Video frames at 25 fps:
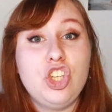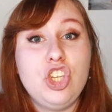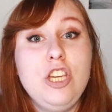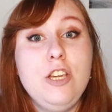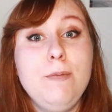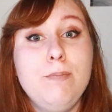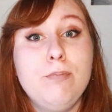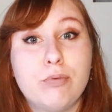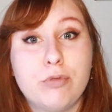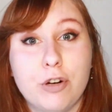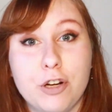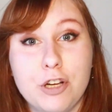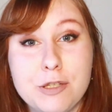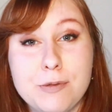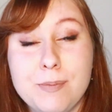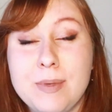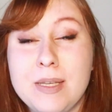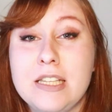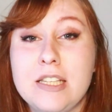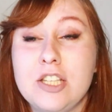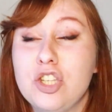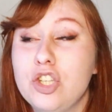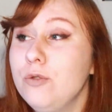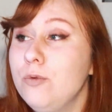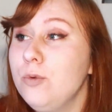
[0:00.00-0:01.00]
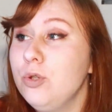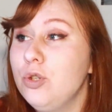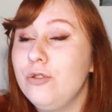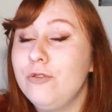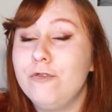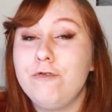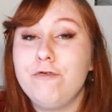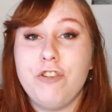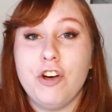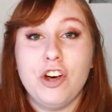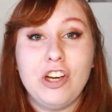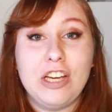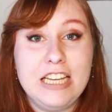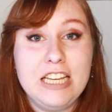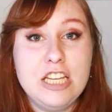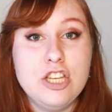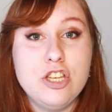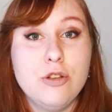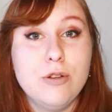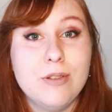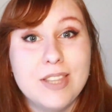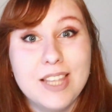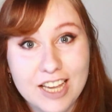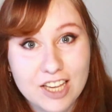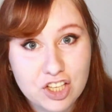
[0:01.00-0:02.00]
She promised me she wouldn't
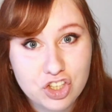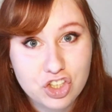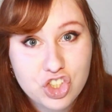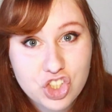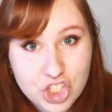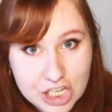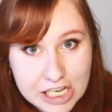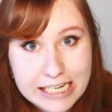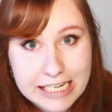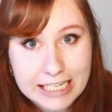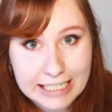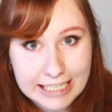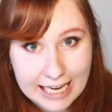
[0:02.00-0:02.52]
fucking do that shit